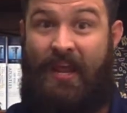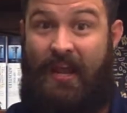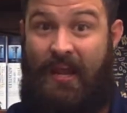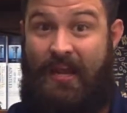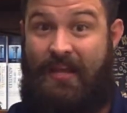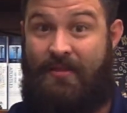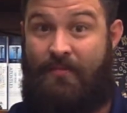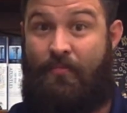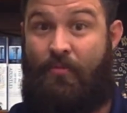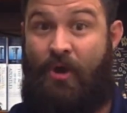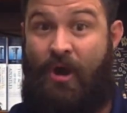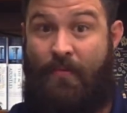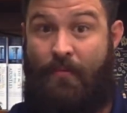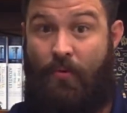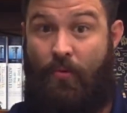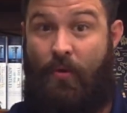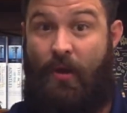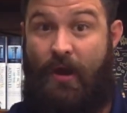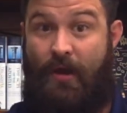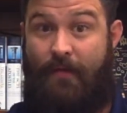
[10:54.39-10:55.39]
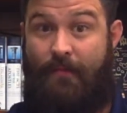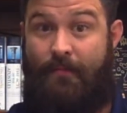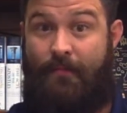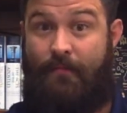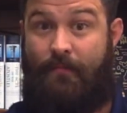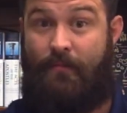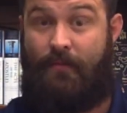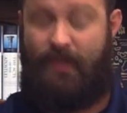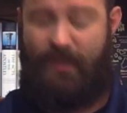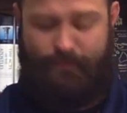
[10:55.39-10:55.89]
in the proper way?
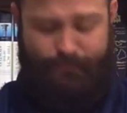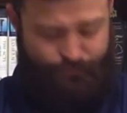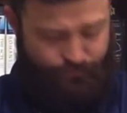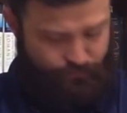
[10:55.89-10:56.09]
Okay?